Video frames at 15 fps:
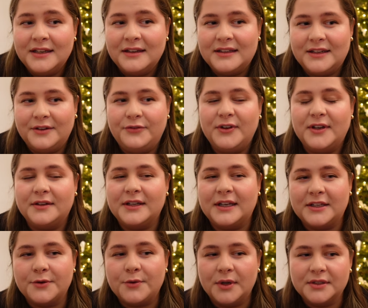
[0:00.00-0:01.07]
And I feel that
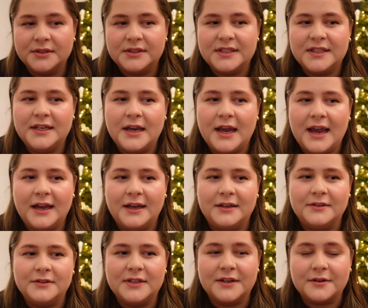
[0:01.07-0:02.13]
the quality
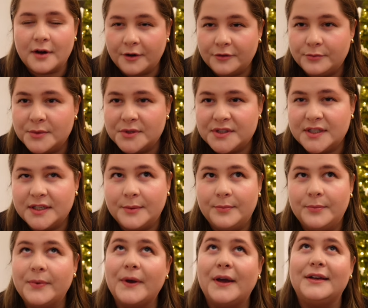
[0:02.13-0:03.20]
and the
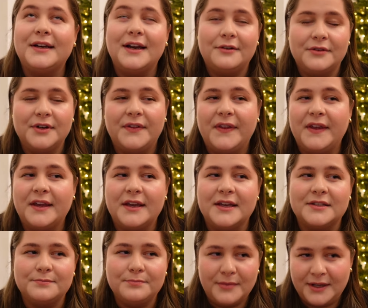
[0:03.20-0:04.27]
craftsmanship and everything
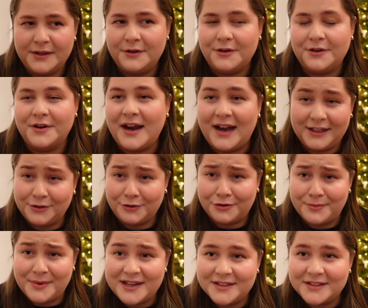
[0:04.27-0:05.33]
is better at
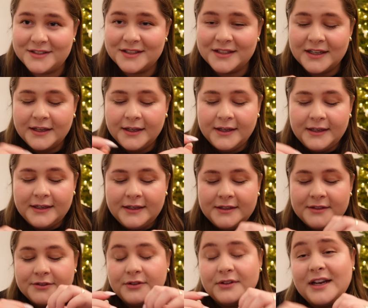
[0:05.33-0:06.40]
Hermes.
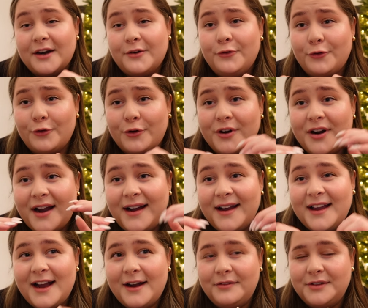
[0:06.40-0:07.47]
So therefore, I
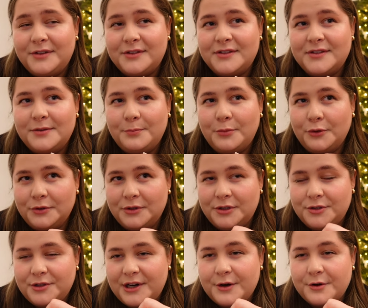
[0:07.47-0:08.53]
haven't pulled the
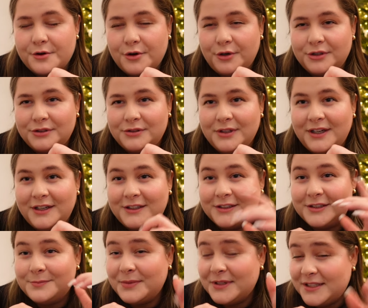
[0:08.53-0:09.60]
trigger on a
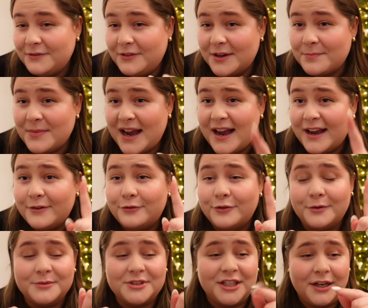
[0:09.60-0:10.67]
specific bag
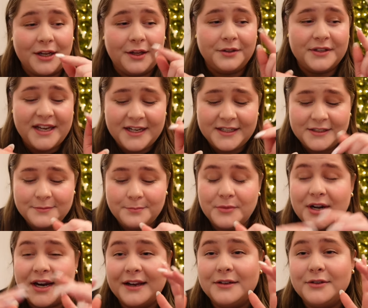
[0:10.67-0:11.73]
from Chanel yet.
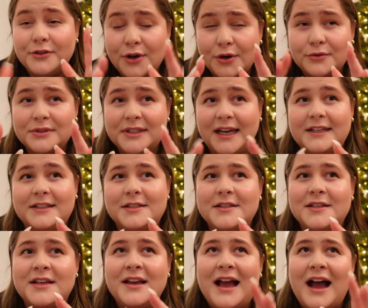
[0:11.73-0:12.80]
But I know that
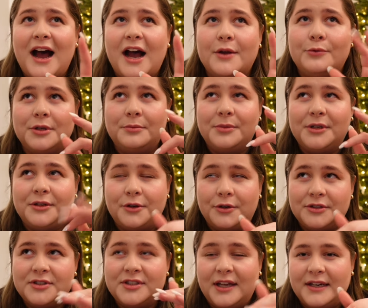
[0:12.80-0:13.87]
I will be
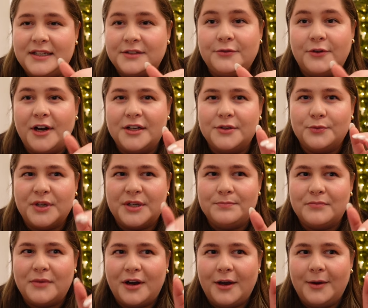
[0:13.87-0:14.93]
not satisfied with
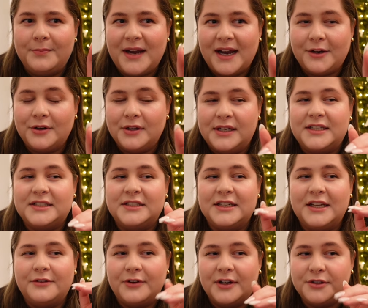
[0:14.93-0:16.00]
my bag collection
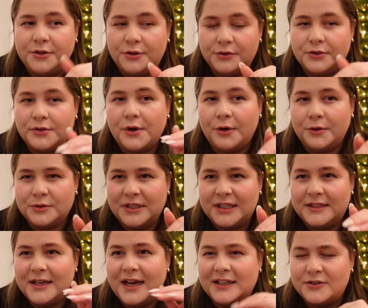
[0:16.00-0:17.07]
if I don't own
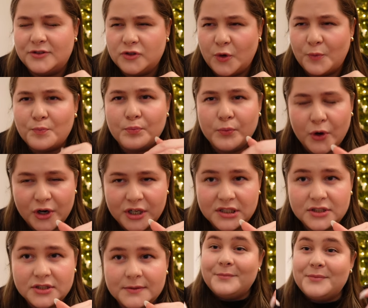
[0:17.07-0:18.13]
it at some
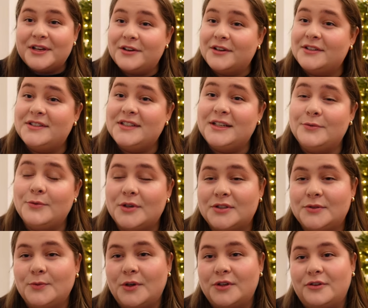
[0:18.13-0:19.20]
point, because it
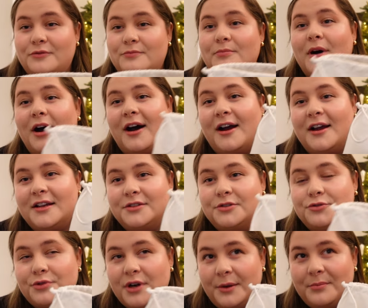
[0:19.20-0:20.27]
was one of my
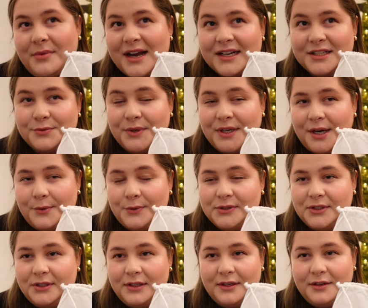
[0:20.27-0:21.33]
dream bags when I was
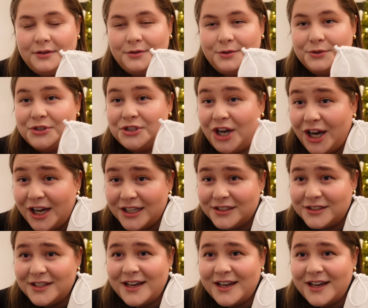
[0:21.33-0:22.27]
a little child.